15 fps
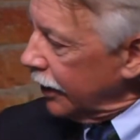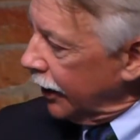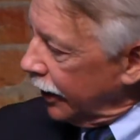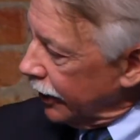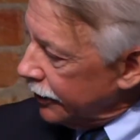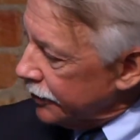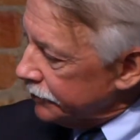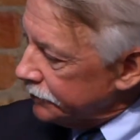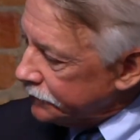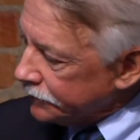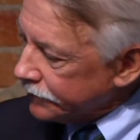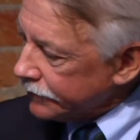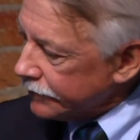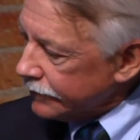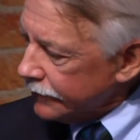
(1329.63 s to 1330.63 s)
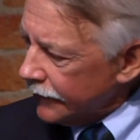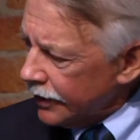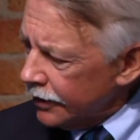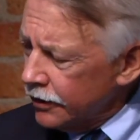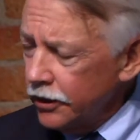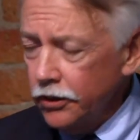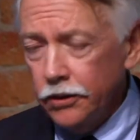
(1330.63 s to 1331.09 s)
And,
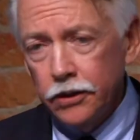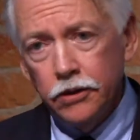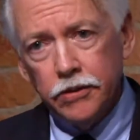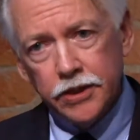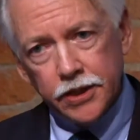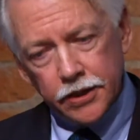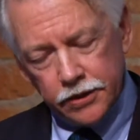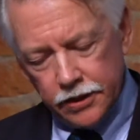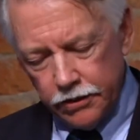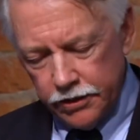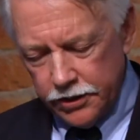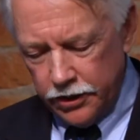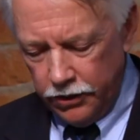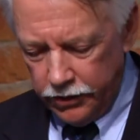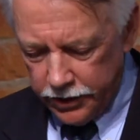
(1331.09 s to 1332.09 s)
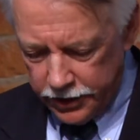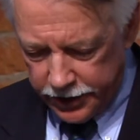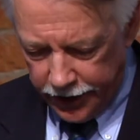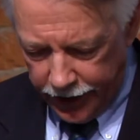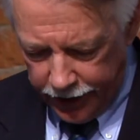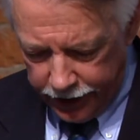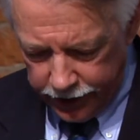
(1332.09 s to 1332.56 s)
you know, the USS Arizona
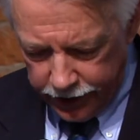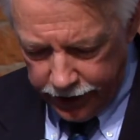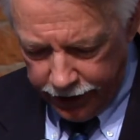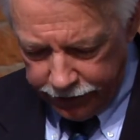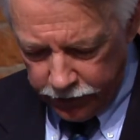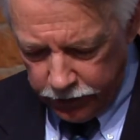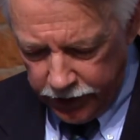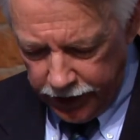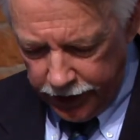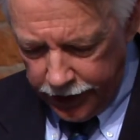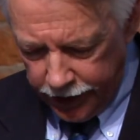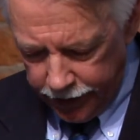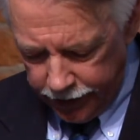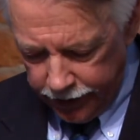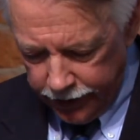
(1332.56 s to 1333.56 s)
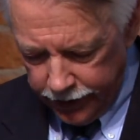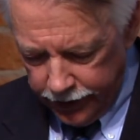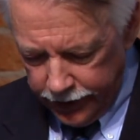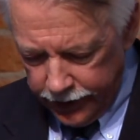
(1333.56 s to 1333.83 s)
sank after being hit,